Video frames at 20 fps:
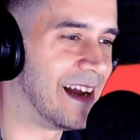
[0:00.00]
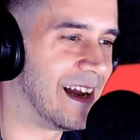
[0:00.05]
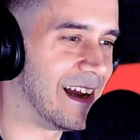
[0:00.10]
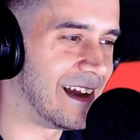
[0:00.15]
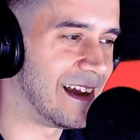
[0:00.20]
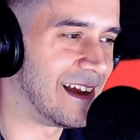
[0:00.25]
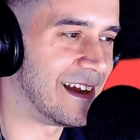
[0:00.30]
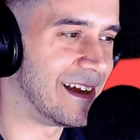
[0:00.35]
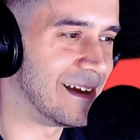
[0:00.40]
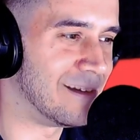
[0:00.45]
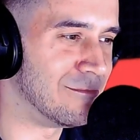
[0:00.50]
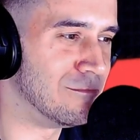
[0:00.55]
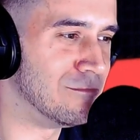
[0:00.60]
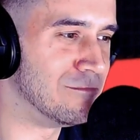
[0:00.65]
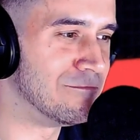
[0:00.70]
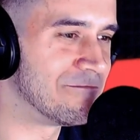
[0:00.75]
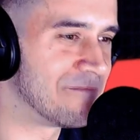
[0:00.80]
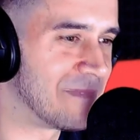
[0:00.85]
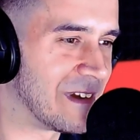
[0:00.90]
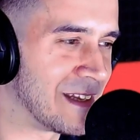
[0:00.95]

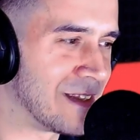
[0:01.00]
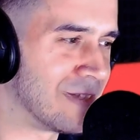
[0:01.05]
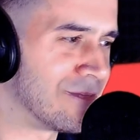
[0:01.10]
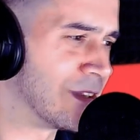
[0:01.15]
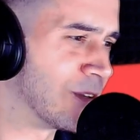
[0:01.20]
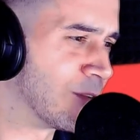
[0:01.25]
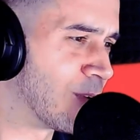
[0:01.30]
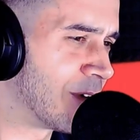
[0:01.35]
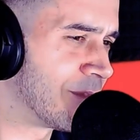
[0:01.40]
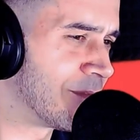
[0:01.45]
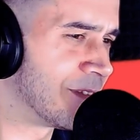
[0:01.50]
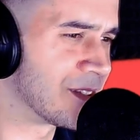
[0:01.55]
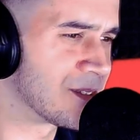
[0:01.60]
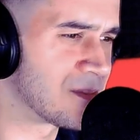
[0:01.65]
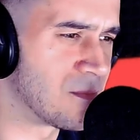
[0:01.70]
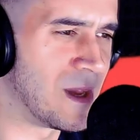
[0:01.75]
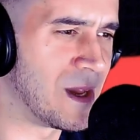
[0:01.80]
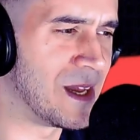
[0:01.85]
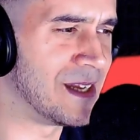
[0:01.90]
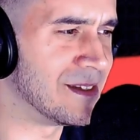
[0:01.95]
um, and having
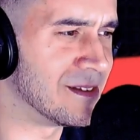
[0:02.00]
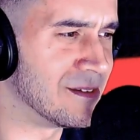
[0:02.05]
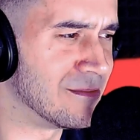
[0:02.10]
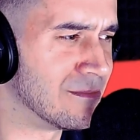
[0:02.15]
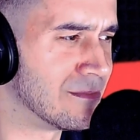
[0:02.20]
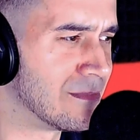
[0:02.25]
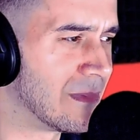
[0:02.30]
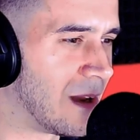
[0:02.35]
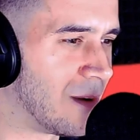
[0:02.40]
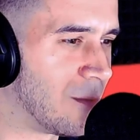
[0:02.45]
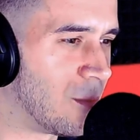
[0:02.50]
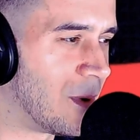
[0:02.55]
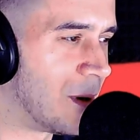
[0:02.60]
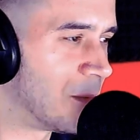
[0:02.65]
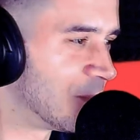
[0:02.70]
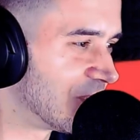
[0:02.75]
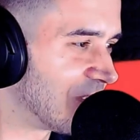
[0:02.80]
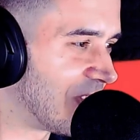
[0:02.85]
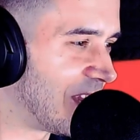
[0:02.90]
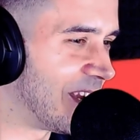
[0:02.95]
graphics made and a
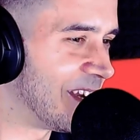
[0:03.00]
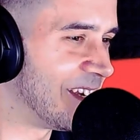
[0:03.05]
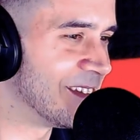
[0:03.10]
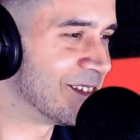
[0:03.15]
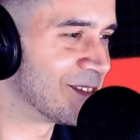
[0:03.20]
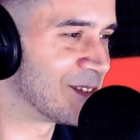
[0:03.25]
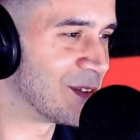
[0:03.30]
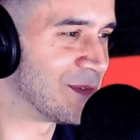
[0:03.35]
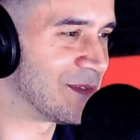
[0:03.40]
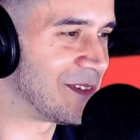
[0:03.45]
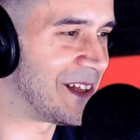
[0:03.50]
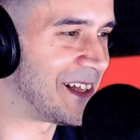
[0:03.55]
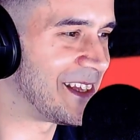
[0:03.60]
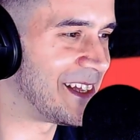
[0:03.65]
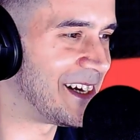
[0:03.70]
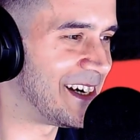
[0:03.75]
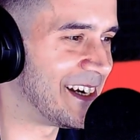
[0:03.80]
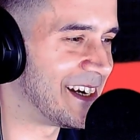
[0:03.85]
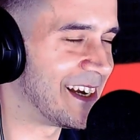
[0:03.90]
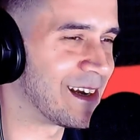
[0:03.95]
website and stuff
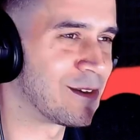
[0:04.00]
like that,